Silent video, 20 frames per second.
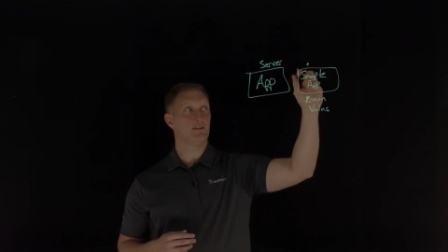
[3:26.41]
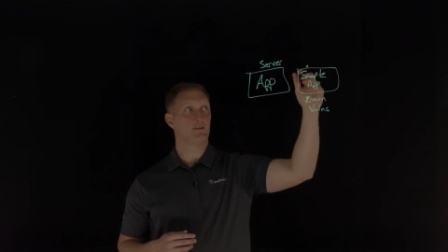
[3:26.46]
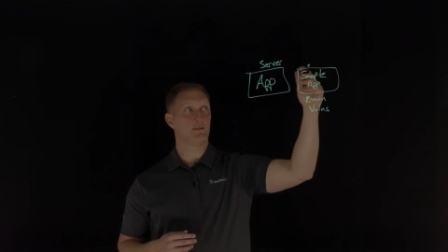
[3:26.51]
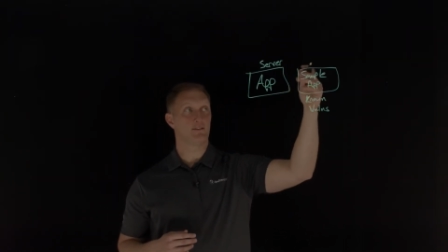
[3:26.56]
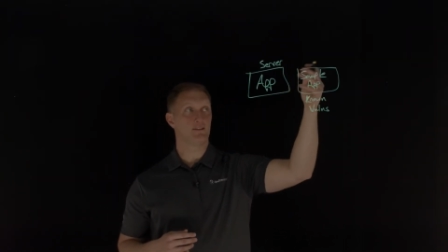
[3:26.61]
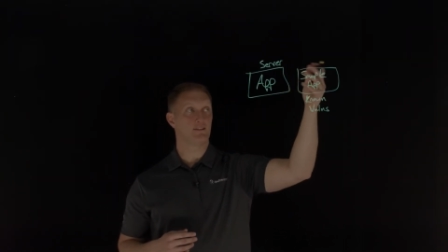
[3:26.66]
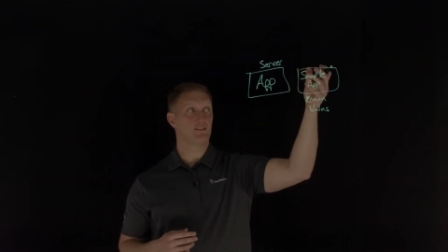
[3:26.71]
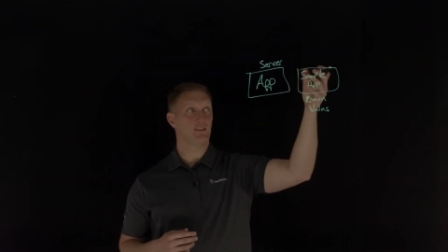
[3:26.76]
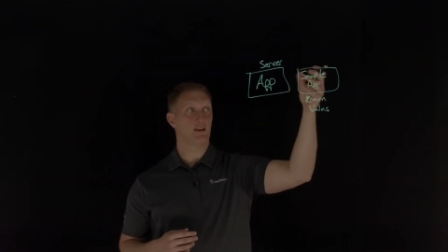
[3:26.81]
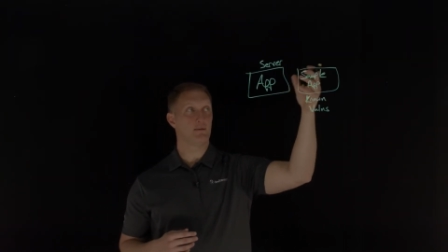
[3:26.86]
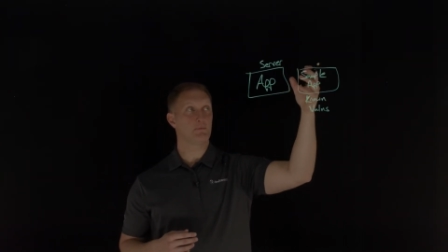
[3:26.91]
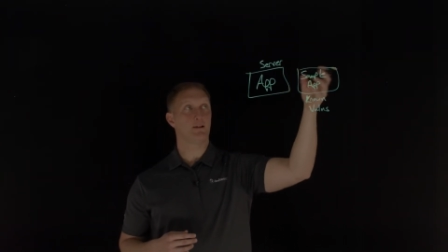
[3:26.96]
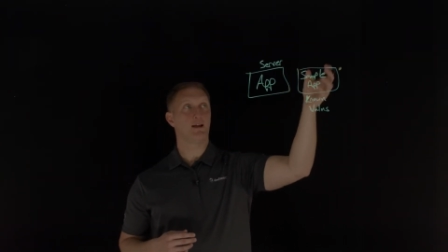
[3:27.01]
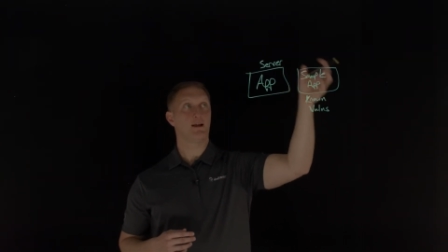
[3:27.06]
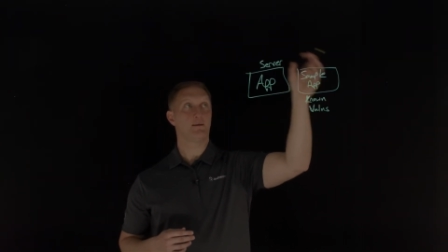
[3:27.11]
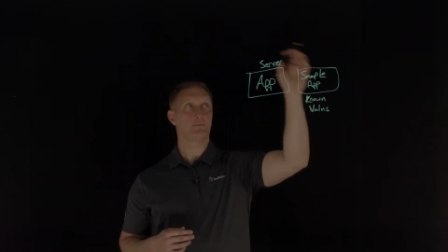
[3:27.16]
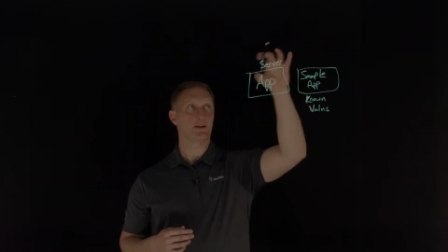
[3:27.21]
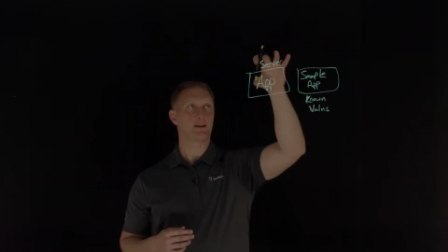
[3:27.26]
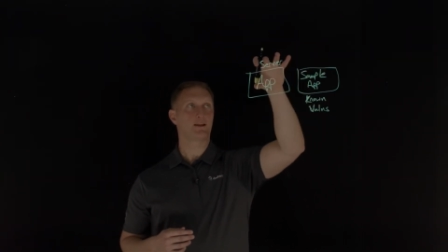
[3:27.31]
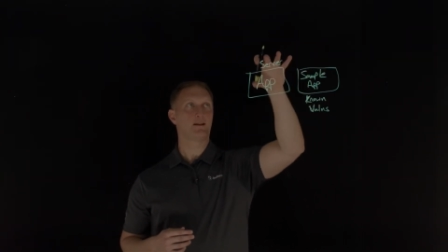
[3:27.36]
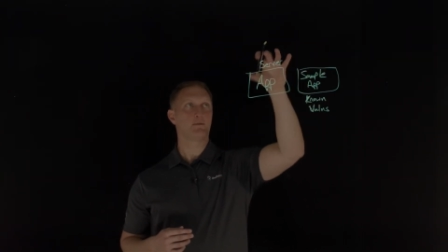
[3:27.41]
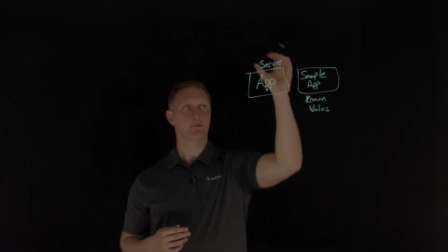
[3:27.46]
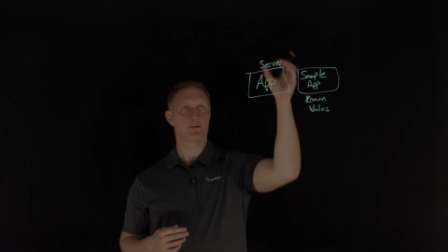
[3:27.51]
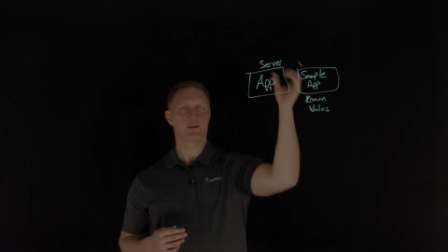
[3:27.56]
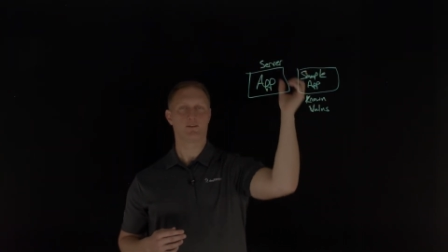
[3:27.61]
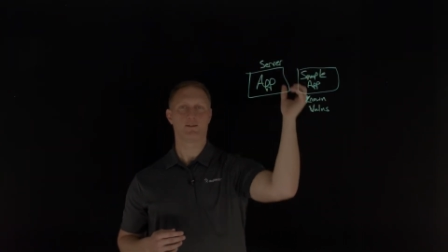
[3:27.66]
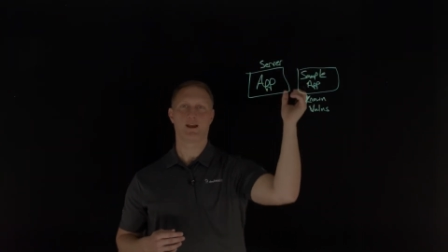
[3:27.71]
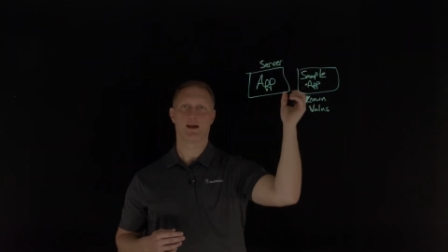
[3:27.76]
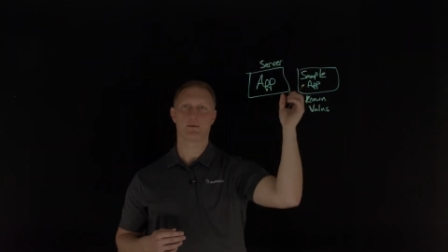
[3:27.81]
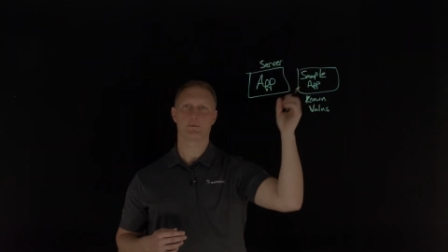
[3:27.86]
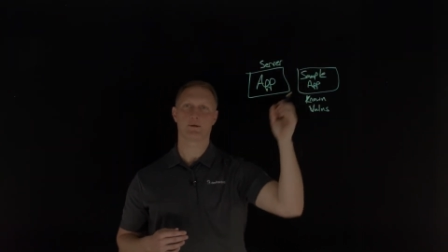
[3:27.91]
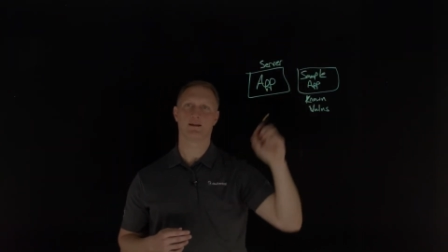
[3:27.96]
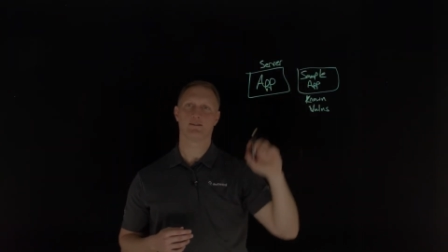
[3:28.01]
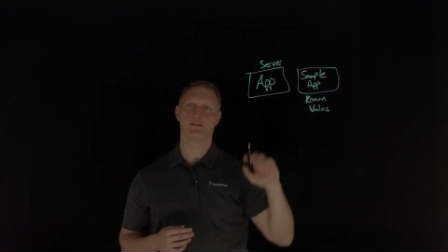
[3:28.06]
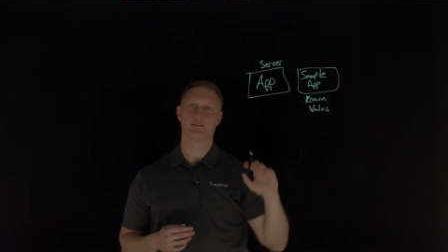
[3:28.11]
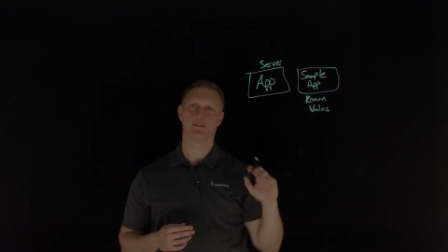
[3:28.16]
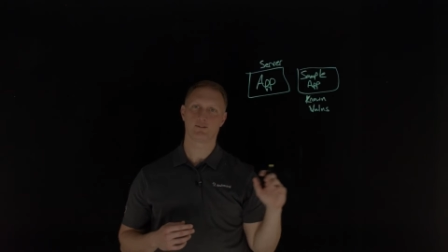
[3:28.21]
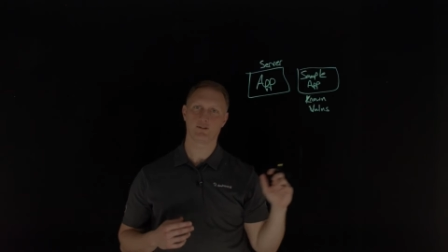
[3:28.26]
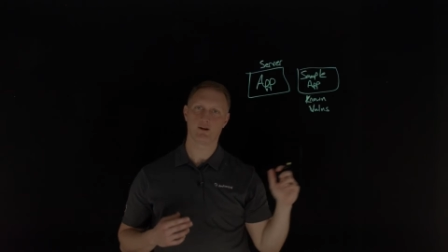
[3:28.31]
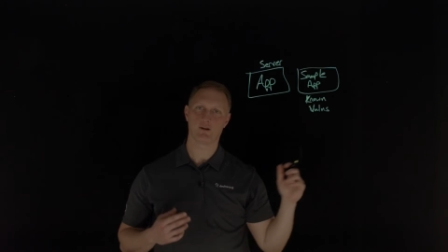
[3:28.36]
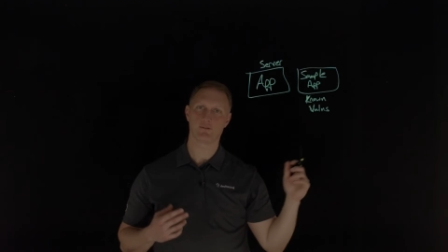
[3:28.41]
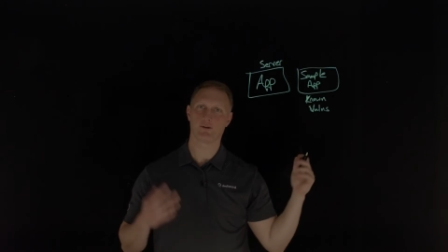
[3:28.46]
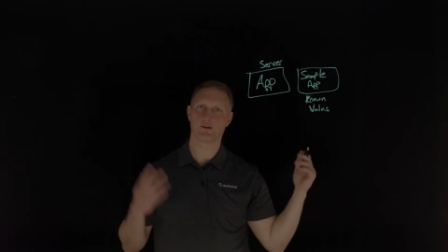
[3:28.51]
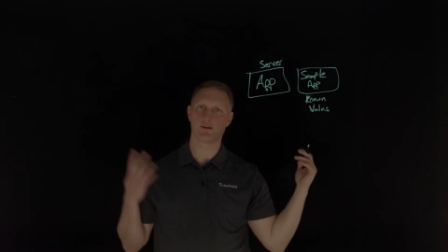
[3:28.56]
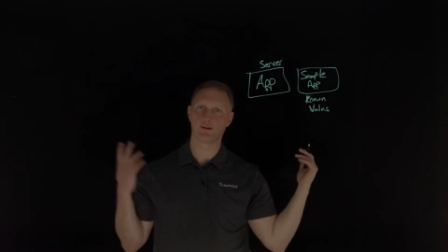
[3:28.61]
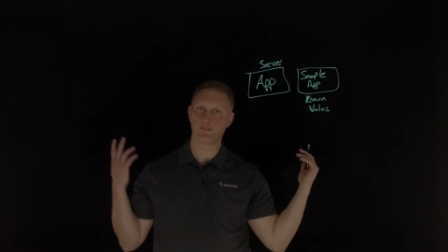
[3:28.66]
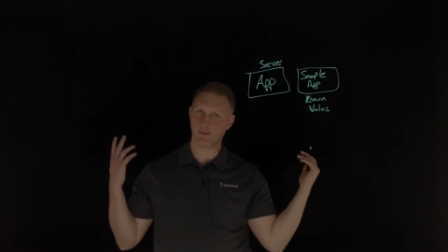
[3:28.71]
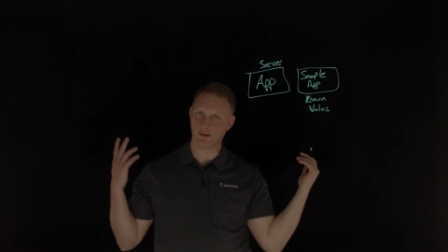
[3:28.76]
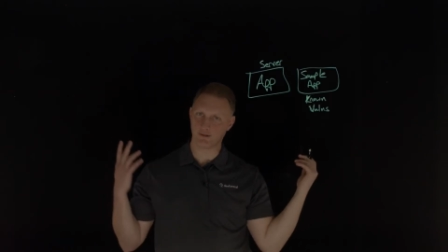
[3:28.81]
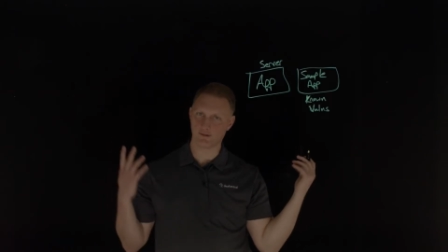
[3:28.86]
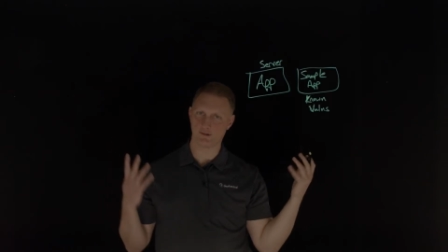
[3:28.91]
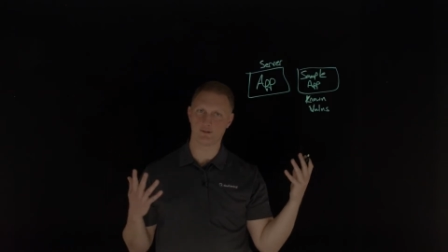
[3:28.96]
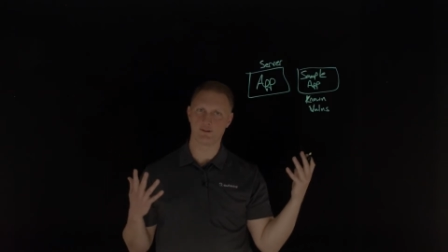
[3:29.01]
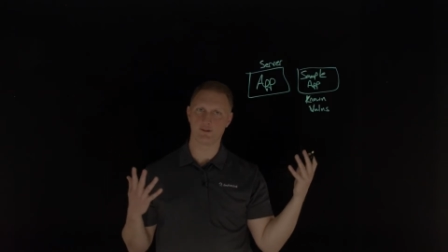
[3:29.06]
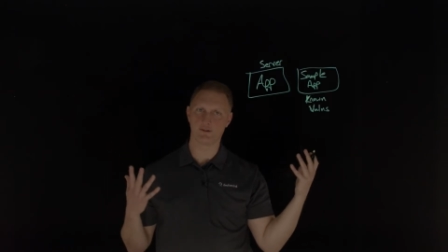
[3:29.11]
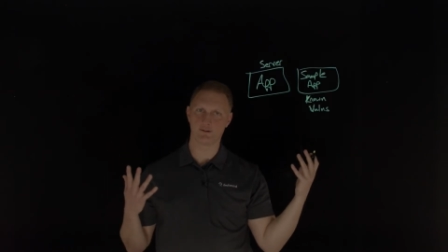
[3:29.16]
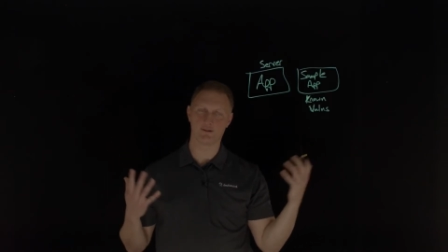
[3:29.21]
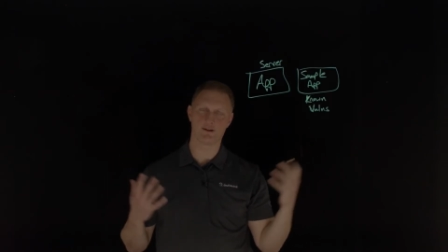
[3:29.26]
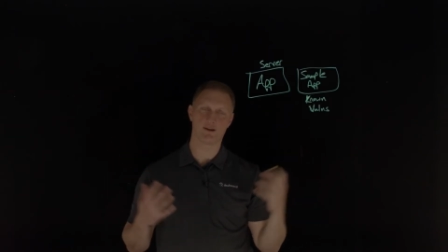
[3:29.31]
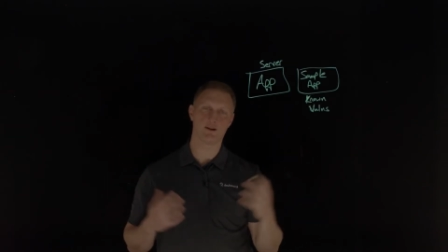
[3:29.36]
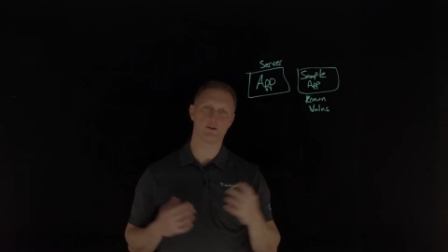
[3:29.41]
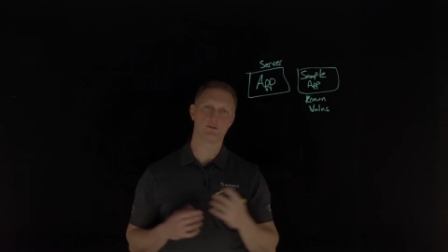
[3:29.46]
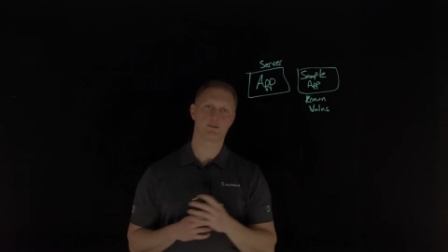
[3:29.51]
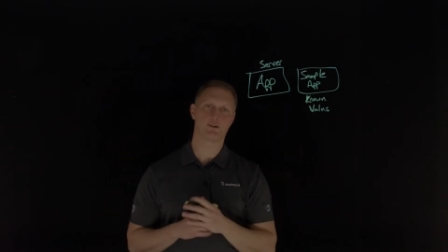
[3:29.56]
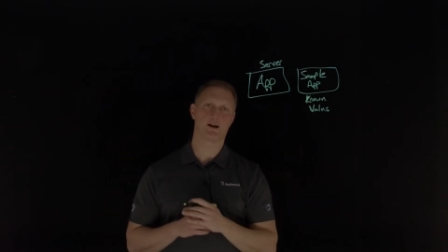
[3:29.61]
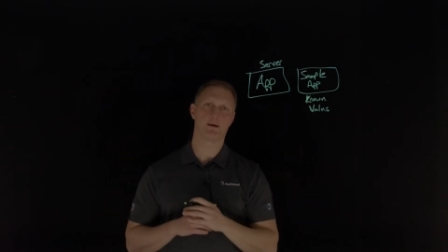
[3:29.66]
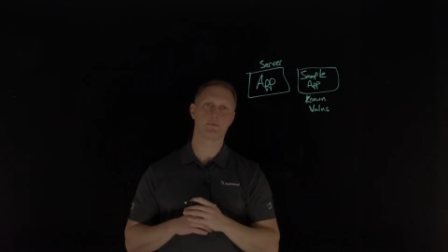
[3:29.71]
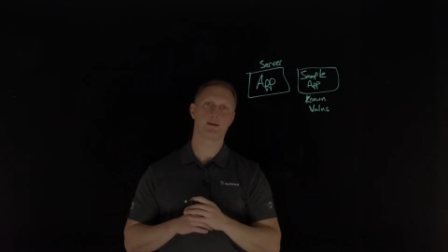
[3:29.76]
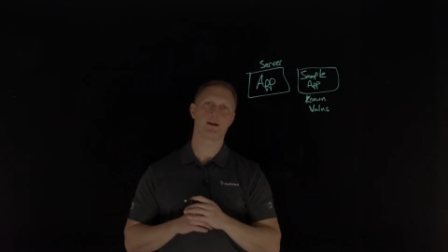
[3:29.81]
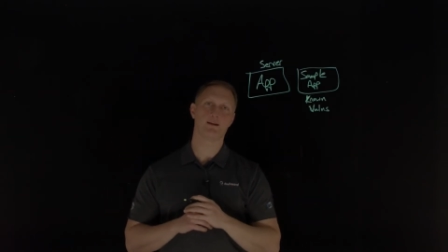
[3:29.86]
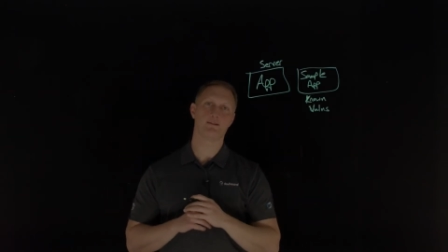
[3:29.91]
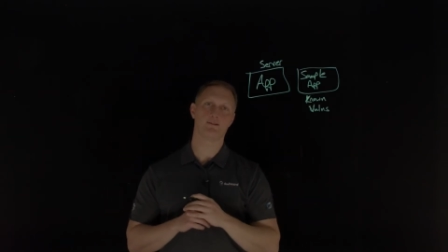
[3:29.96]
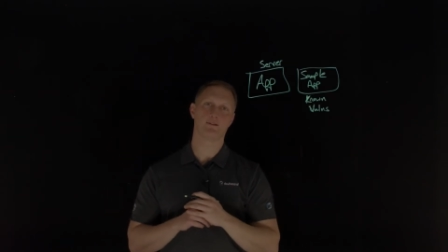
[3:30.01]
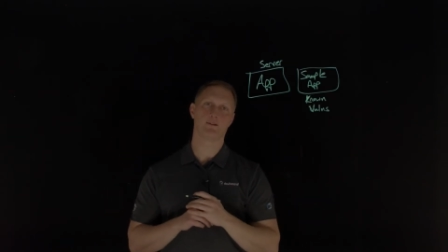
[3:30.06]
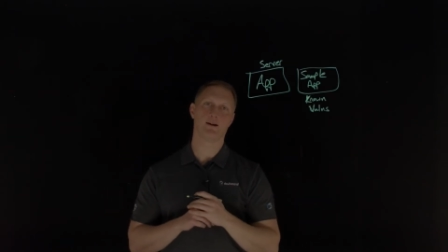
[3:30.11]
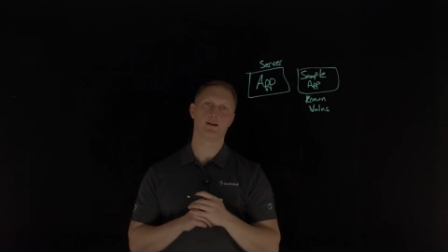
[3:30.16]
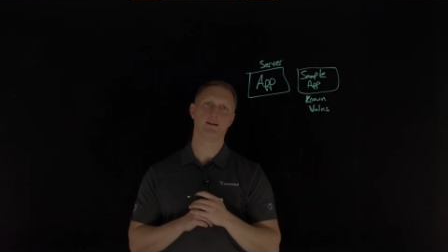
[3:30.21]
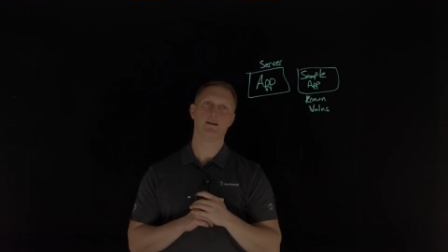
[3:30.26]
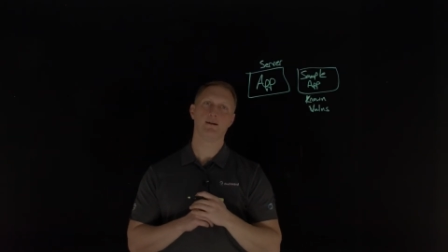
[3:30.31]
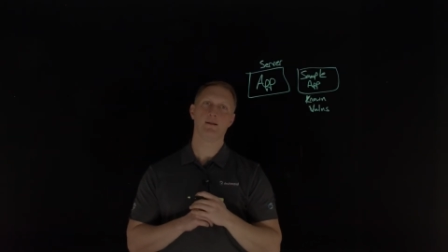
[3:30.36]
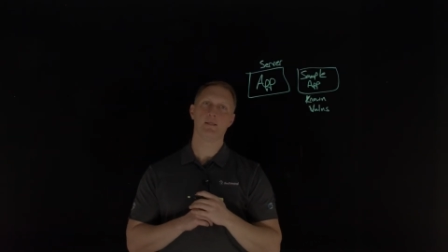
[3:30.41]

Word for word: or the sample app that comes on the application server that you're using to host your application, right?